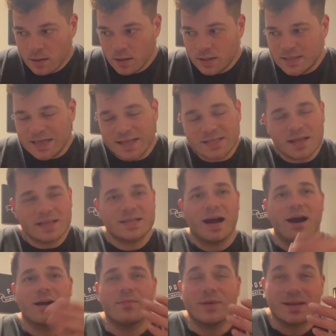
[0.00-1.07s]
see, it's
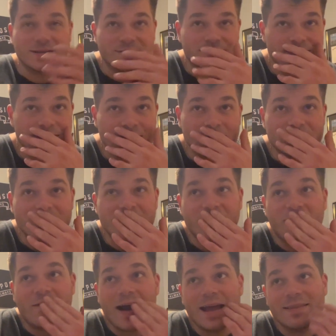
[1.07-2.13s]
hard, because there's like a
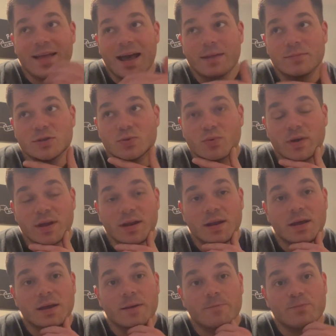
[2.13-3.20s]
fine line
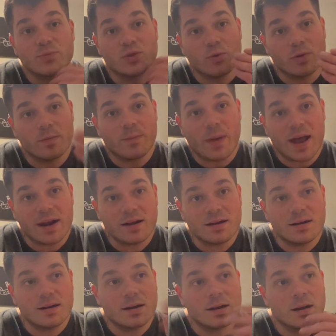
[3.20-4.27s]
between doing
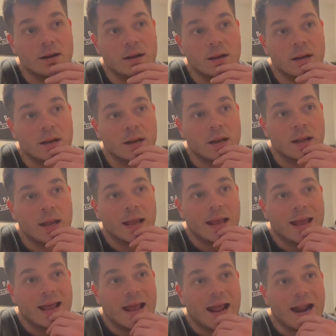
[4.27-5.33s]
better,
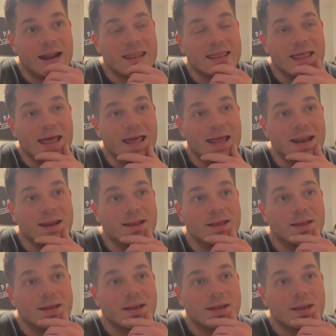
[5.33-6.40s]
and
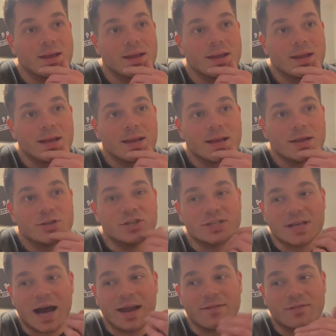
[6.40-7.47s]
then just
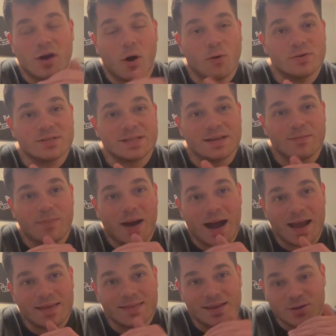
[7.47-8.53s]
kind of coasting
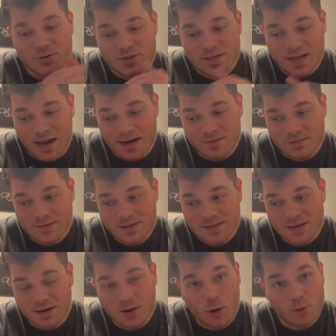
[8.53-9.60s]
by, and then you just kind of
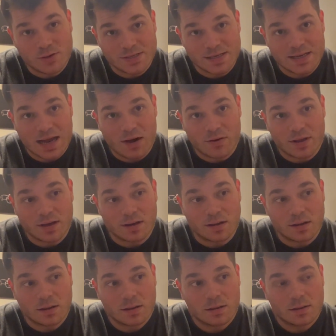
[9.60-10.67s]
start coasting downhill,